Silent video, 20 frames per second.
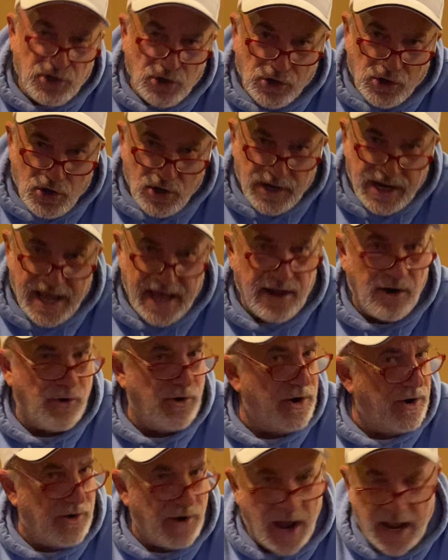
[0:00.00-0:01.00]
you're good at it,
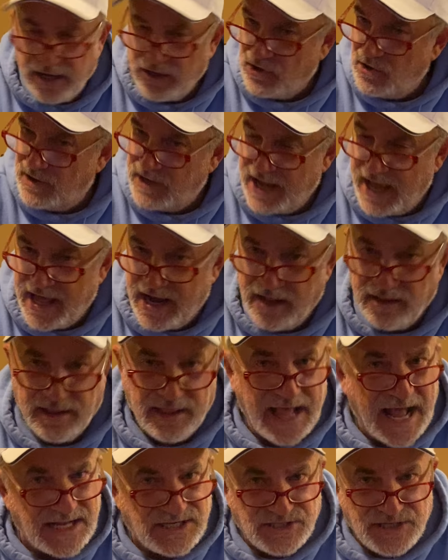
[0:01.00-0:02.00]
or not good at
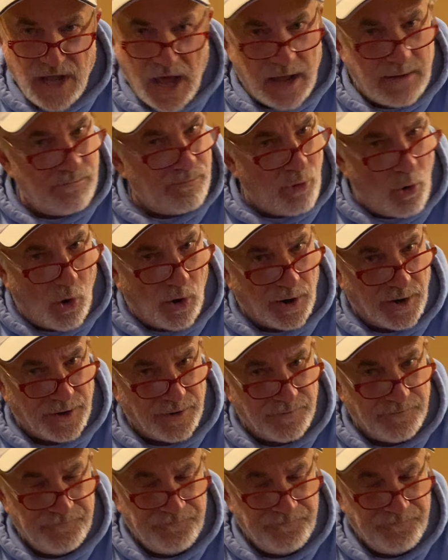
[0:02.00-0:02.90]
it. That's not important.